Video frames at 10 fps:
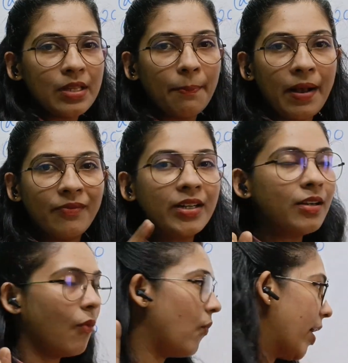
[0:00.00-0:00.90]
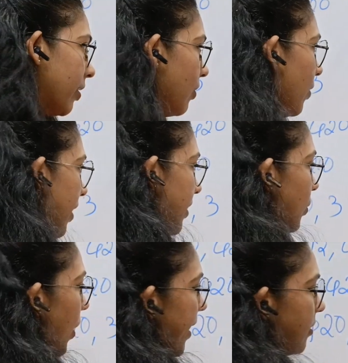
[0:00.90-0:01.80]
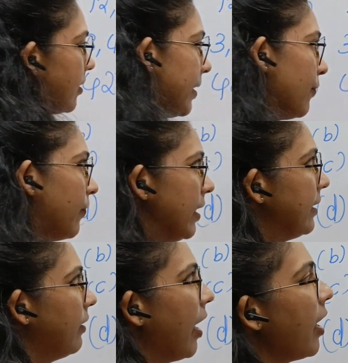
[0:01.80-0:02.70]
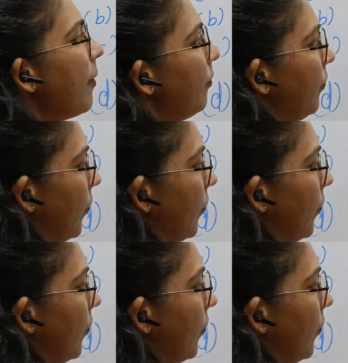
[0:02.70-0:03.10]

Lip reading: the power 1. Okay, so HCF is 3.